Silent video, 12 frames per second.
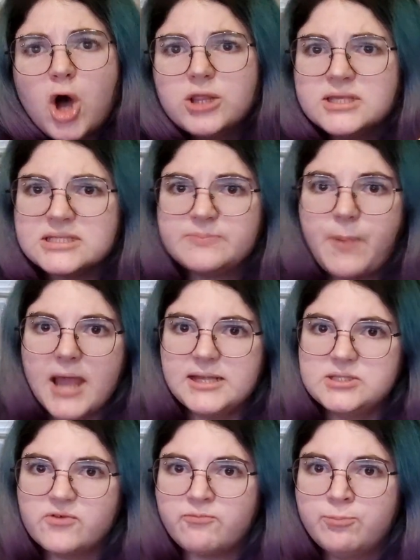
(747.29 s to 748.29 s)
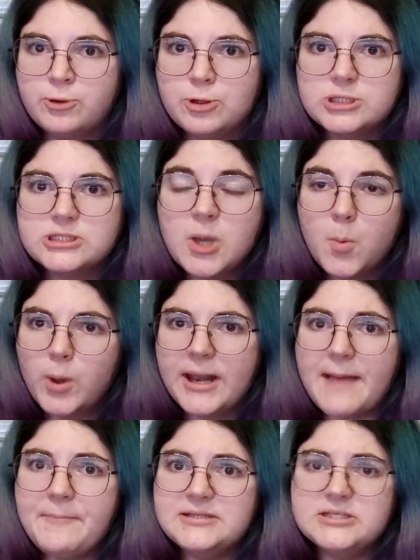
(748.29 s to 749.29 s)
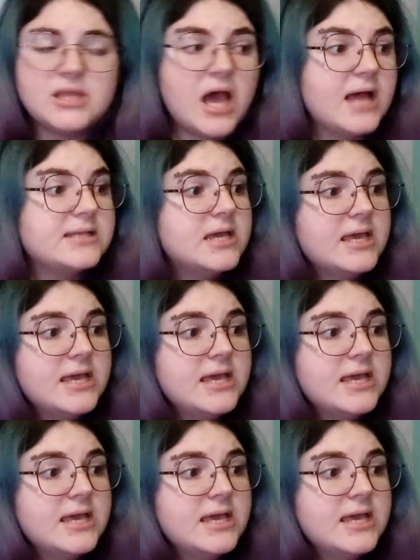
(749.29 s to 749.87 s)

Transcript: on the spines of books. What happened to that?